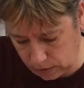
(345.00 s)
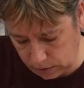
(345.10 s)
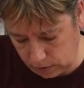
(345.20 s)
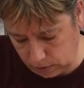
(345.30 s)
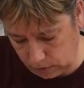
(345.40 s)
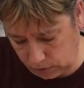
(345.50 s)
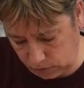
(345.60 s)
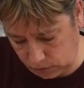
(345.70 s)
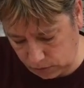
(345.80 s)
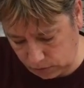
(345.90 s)
it just
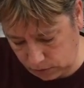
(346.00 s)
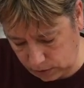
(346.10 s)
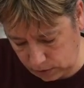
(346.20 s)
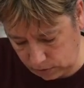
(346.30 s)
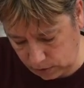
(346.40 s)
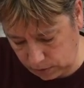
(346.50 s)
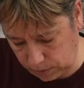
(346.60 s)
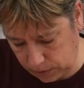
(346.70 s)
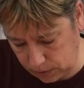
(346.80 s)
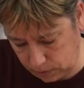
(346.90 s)
feels like it's
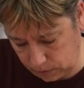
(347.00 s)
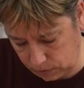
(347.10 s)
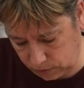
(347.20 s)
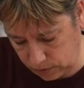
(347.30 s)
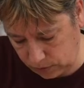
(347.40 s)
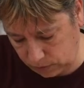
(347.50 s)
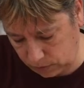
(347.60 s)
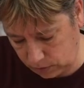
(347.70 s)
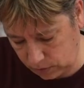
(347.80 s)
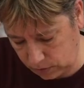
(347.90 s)
coming out
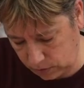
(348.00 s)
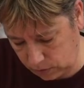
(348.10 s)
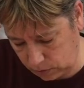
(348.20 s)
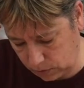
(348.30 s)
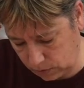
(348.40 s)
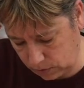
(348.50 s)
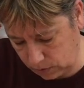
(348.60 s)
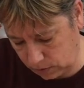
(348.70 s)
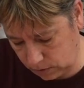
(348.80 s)
faster than I want.